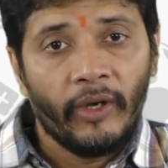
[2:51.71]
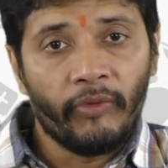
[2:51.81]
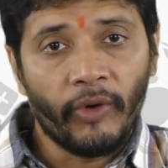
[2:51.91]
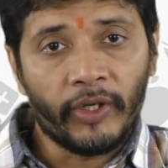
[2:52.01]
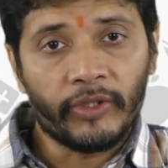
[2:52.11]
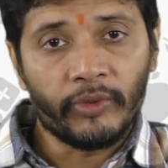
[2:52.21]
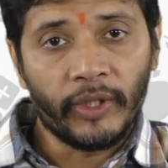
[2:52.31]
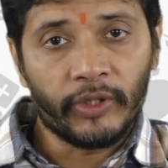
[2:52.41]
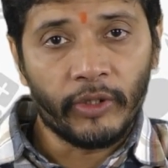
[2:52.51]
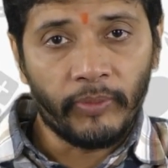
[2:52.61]
what
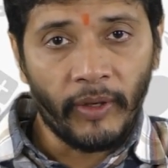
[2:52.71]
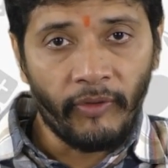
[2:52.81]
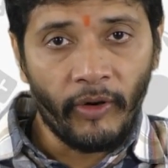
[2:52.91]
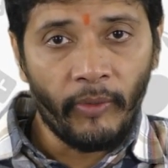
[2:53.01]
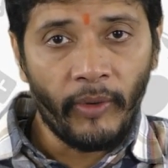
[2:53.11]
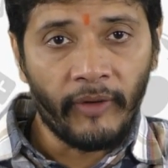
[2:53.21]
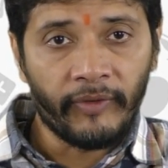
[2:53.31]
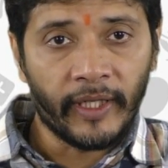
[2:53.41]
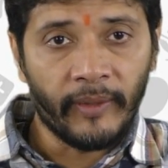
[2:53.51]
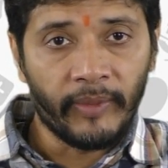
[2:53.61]
students should perform
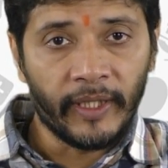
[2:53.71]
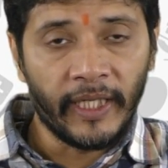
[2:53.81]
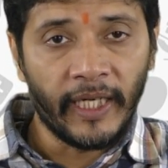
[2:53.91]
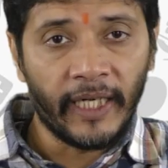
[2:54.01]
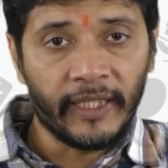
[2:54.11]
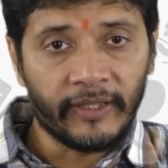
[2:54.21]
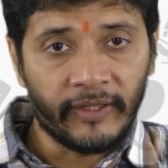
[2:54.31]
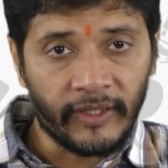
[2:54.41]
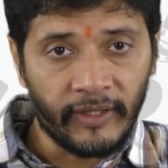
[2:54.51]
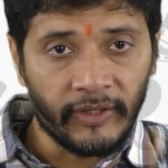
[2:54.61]
after completing an
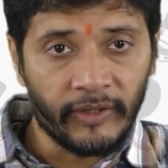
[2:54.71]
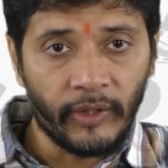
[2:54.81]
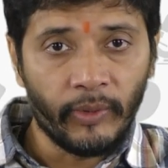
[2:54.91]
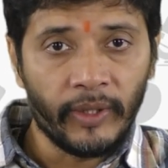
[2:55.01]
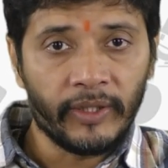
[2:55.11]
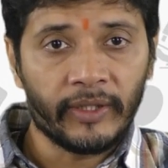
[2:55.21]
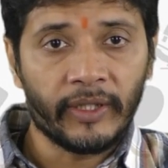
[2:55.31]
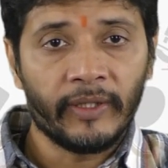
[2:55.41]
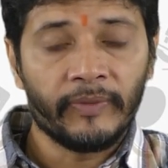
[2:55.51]
instructional sequence.